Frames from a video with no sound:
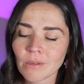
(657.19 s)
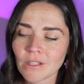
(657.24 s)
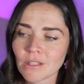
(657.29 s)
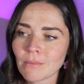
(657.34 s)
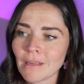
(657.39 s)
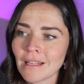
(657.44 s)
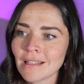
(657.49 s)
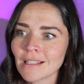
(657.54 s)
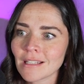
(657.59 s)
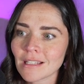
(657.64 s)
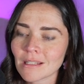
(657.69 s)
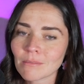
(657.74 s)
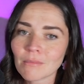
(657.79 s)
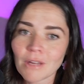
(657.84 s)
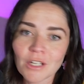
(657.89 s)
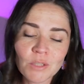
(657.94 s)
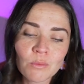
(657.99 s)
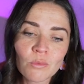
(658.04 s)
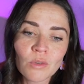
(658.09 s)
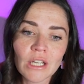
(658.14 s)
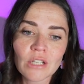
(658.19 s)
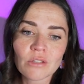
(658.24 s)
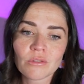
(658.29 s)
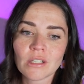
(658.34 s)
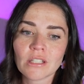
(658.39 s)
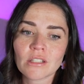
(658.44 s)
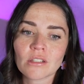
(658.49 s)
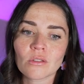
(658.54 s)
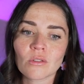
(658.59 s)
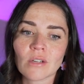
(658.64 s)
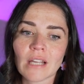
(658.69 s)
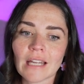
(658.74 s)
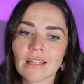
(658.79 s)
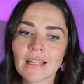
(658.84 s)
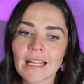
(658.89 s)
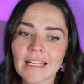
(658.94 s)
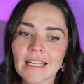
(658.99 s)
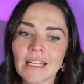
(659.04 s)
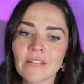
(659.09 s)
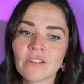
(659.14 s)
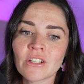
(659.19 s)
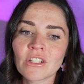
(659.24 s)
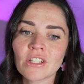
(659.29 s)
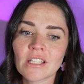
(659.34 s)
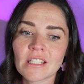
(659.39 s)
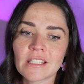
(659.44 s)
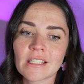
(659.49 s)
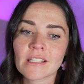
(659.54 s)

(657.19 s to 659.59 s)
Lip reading: which means it's much more interesting to look at. Like even just